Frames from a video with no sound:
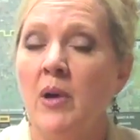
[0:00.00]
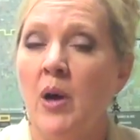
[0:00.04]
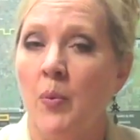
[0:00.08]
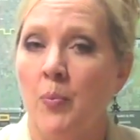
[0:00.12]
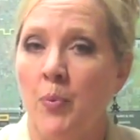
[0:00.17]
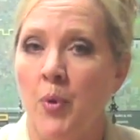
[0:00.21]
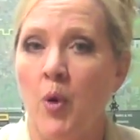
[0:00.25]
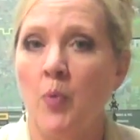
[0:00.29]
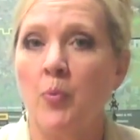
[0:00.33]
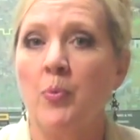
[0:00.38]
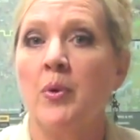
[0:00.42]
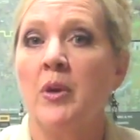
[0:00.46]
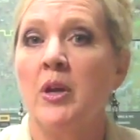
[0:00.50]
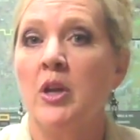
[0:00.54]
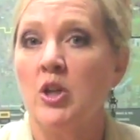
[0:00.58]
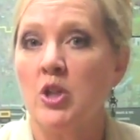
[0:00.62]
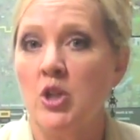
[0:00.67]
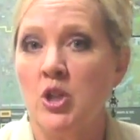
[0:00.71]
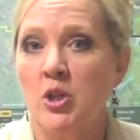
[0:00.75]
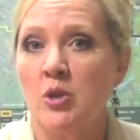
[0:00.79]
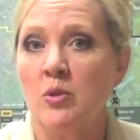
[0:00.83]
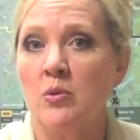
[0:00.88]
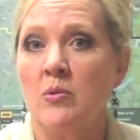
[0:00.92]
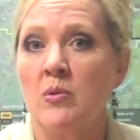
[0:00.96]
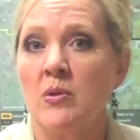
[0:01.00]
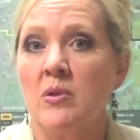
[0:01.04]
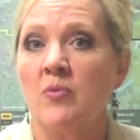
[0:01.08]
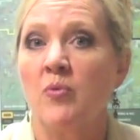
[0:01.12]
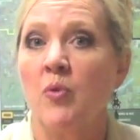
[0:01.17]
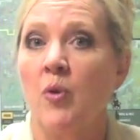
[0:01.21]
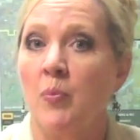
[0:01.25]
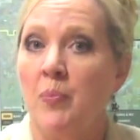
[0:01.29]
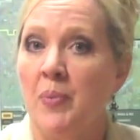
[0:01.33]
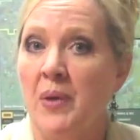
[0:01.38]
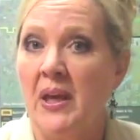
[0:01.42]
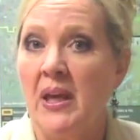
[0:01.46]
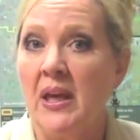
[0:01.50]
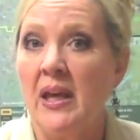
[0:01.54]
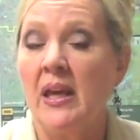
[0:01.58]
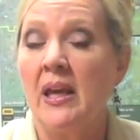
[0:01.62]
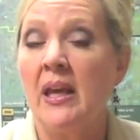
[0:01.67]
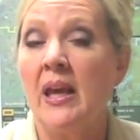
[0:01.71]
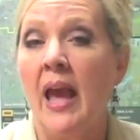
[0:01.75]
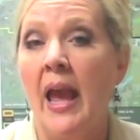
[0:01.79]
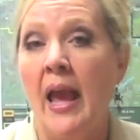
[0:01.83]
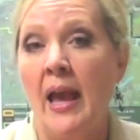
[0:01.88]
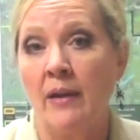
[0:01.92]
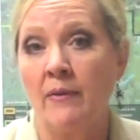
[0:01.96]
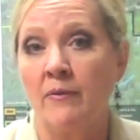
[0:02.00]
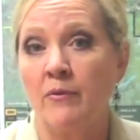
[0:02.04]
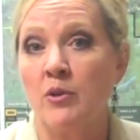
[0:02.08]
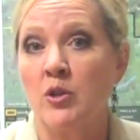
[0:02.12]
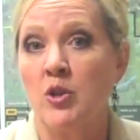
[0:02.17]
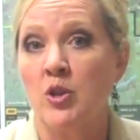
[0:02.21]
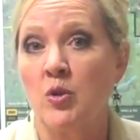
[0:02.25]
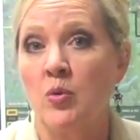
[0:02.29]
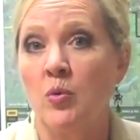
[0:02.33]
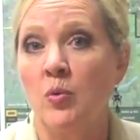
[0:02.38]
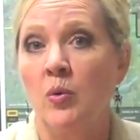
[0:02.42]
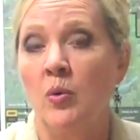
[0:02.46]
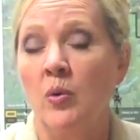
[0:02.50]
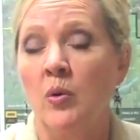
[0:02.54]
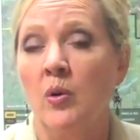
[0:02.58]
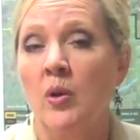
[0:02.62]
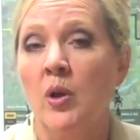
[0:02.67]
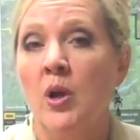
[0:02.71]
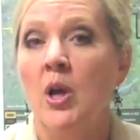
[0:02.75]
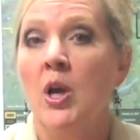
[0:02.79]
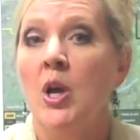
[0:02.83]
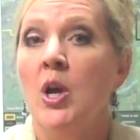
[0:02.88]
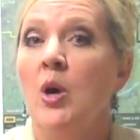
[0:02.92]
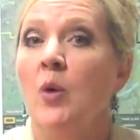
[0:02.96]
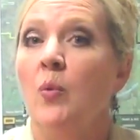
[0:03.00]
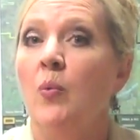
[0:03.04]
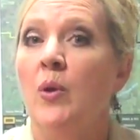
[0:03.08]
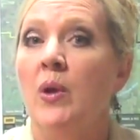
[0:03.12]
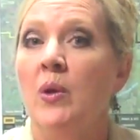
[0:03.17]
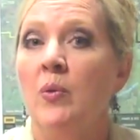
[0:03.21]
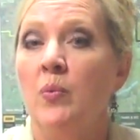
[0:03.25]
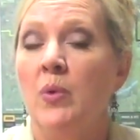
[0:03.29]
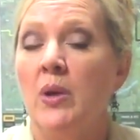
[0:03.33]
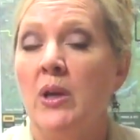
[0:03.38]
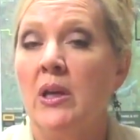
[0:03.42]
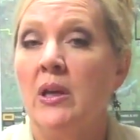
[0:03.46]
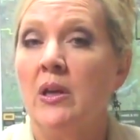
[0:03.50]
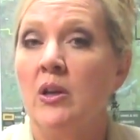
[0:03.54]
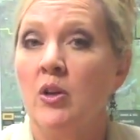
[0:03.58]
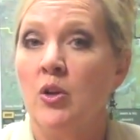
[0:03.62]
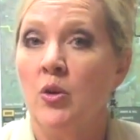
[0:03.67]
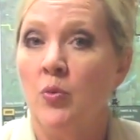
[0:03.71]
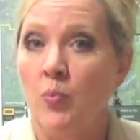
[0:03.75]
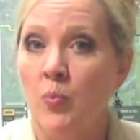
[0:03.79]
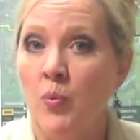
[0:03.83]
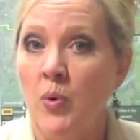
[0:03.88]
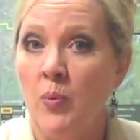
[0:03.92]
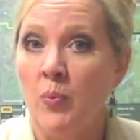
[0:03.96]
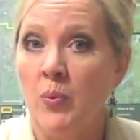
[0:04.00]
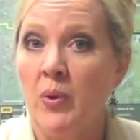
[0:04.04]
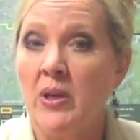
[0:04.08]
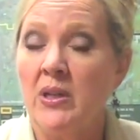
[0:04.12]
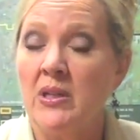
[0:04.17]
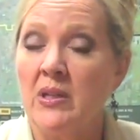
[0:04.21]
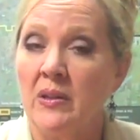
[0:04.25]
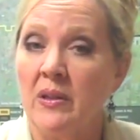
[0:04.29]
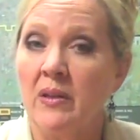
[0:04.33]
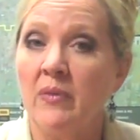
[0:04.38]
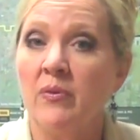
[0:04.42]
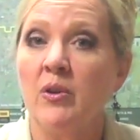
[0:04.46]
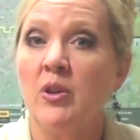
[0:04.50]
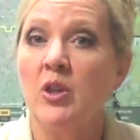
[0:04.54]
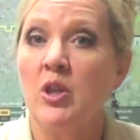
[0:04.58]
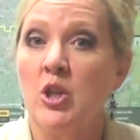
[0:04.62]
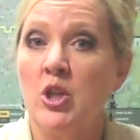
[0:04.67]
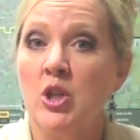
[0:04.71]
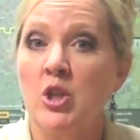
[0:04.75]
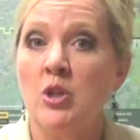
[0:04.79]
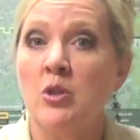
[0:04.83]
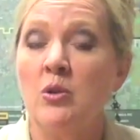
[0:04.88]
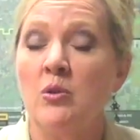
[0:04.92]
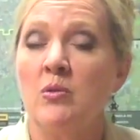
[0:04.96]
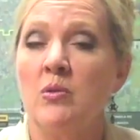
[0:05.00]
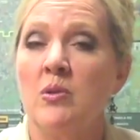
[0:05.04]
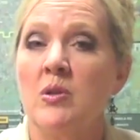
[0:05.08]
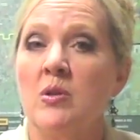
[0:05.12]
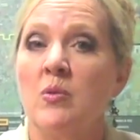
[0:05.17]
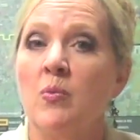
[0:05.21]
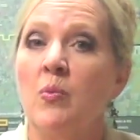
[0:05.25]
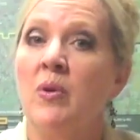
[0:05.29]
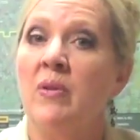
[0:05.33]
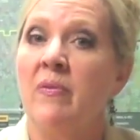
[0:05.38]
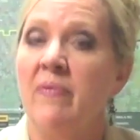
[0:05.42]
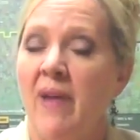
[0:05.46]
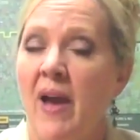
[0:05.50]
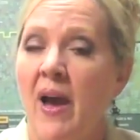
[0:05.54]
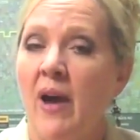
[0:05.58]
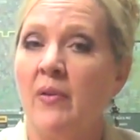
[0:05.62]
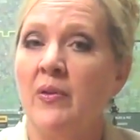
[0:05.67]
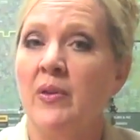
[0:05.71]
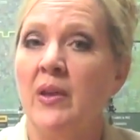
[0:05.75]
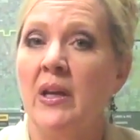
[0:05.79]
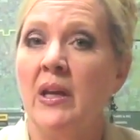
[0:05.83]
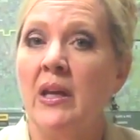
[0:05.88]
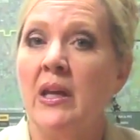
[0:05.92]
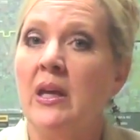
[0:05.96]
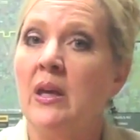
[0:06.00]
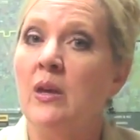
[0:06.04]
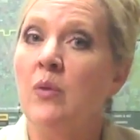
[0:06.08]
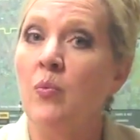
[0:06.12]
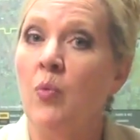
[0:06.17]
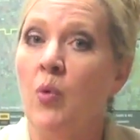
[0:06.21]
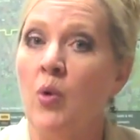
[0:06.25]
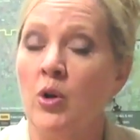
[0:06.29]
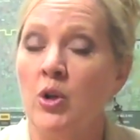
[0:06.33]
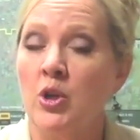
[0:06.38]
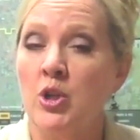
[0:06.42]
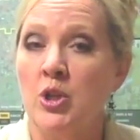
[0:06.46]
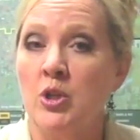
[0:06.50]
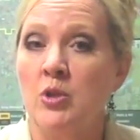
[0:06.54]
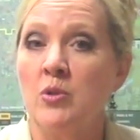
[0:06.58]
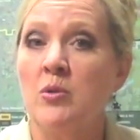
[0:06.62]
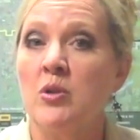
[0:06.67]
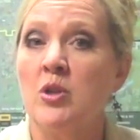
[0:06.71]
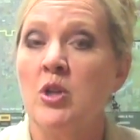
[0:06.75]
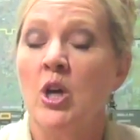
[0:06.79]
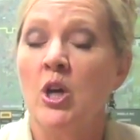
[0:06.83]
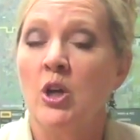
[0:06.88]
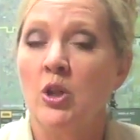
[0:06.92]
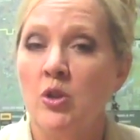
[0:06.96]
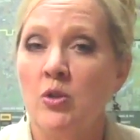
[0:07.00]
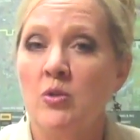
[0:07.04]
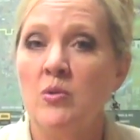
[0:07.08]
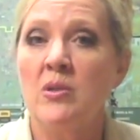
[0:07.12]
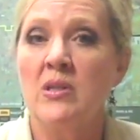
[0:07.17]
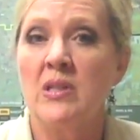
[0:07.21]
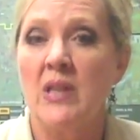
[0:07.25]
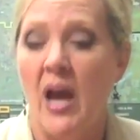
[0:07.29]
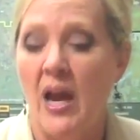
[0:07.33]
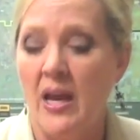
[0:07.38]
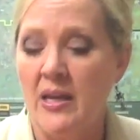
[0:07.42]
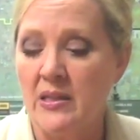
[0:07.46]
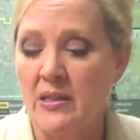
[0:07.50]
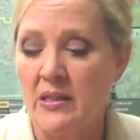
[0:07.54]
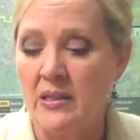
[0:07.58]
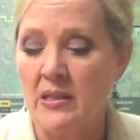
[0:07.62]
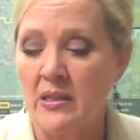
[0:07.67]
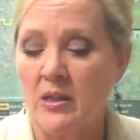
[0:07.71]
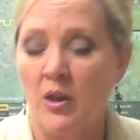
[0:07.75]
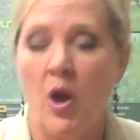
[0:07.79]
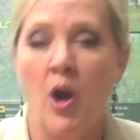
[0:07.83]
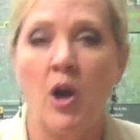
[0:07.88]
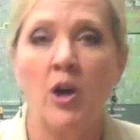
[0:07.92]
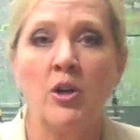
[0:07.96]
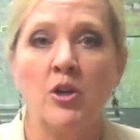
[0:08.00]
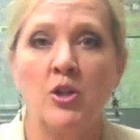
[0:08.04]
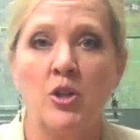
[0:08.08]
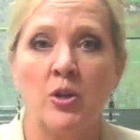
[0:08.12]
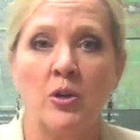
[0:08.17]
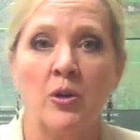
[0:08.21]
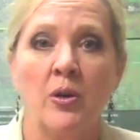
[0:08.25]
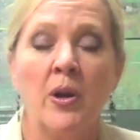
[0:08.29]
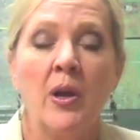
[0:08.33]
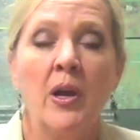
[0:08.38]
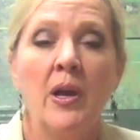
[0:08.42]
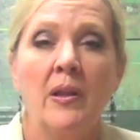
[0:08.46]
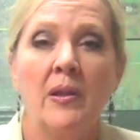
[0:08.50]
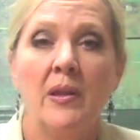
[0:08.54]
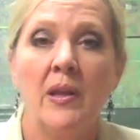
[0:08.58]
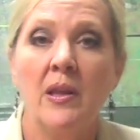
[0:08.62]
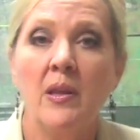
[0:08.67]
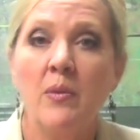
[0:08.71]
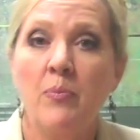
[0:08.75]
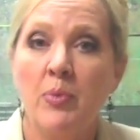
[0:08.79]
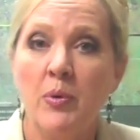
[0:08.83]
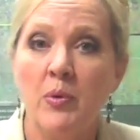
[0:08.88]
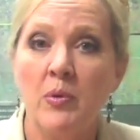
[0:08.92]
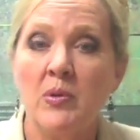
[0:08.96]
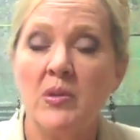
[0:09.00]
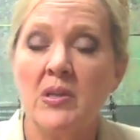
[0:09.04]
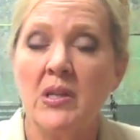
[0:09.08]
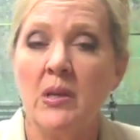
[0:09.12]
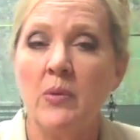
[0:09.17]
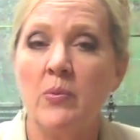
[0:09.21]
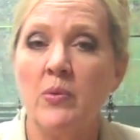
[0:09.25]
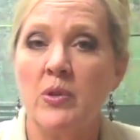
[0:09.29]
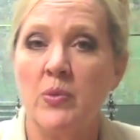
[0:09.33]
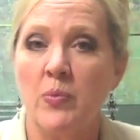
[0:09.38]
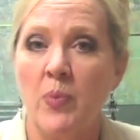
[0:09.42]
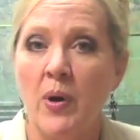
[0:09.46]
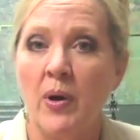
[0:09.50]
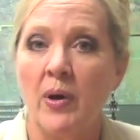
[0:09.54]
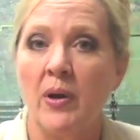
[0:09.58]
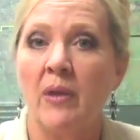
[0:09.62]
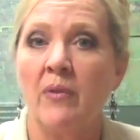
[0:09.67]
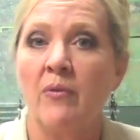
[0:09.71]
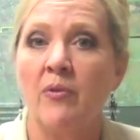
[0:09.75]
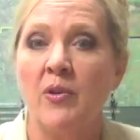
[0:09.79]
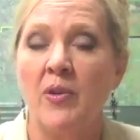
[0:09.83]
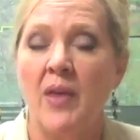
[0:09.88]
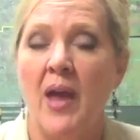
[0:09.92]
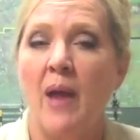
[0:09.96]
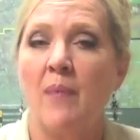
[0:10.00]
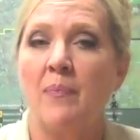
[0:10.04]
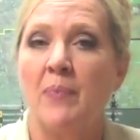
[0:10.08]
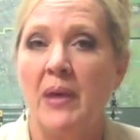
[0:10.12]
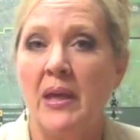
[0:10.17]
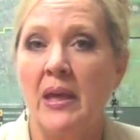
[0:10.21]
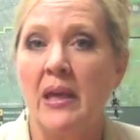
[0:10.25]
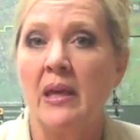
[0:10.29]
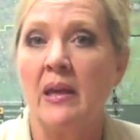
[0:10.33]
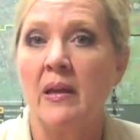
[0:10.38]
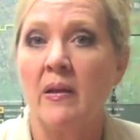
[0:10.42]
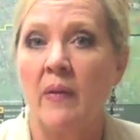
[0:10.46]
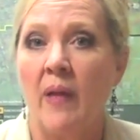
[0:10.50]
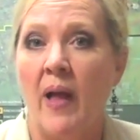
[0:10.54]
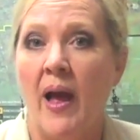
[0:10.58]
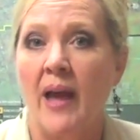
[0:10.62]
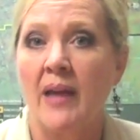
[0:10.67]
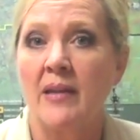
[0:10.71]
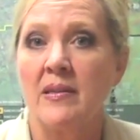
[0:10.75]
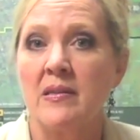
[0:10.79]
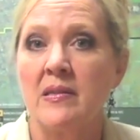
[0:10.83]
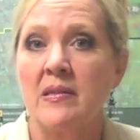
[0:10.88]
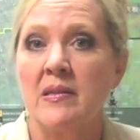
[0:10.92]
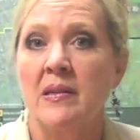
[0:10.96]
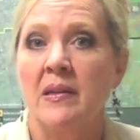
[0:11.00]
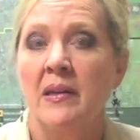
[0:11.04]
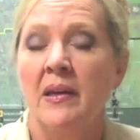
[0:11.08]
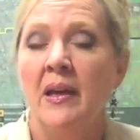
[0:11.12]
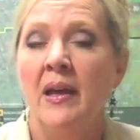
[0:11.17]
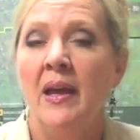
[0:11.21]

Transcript: appropriate shoes for PE and for school. When we delivered the shoes, we found that he wore shoes 2 sizes larger than the boots he was wearing for that PE class.